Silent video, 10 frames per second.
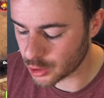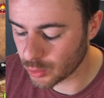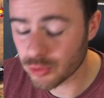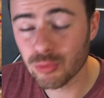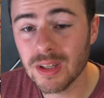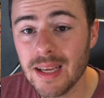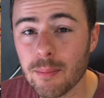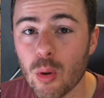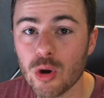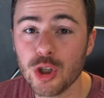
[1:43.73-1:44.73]
So it's really
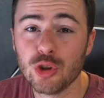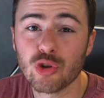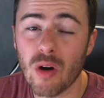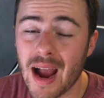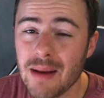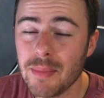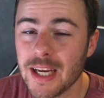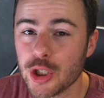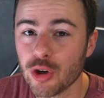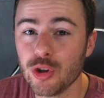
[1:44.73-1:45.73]
important you try and
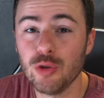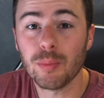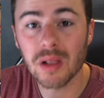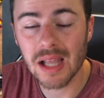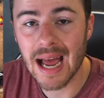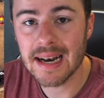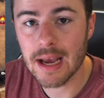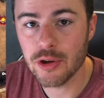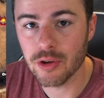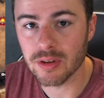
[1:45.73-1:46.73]
make sure you plan
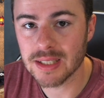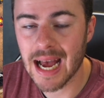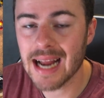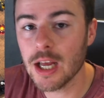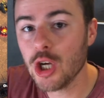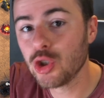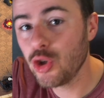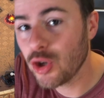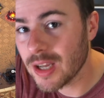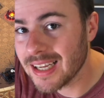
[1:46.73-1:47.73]
out your attack so
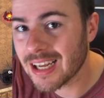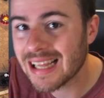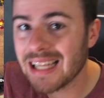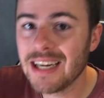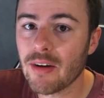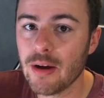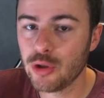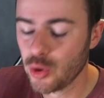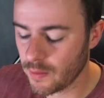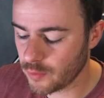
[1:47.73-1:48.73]
you can clear
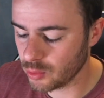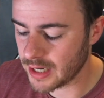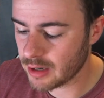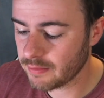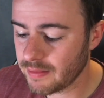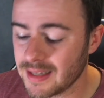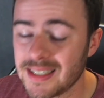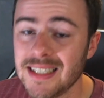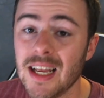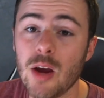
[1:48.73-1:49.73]
out 2 of those air
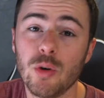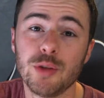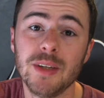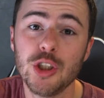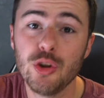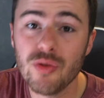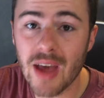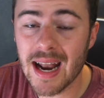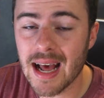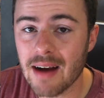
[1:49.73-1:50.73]
defenses, which means you
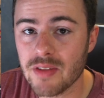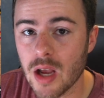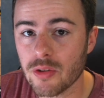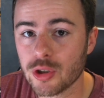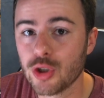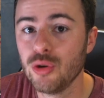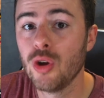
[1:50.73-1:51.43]
then have the other 2